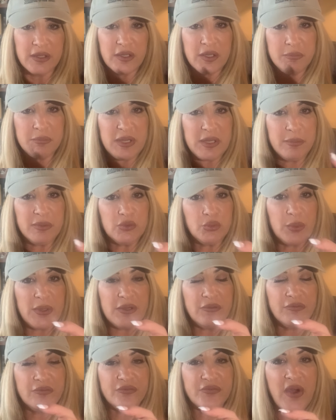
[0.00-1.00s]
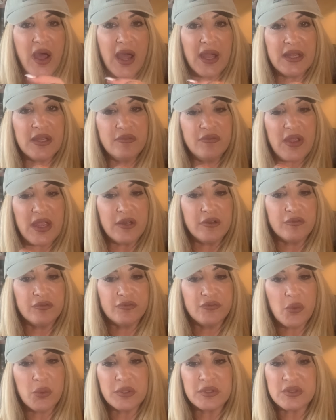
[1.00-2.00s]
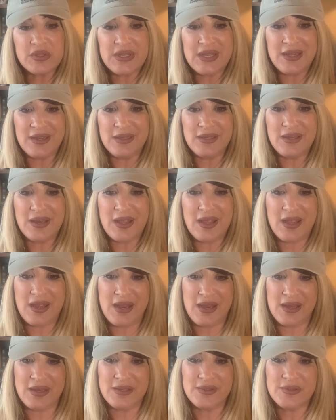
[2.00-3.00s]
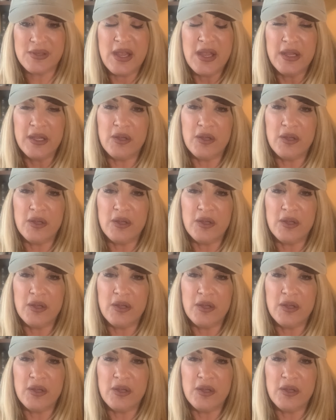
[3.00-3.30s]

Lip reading: can be between 5 and 14 eggs.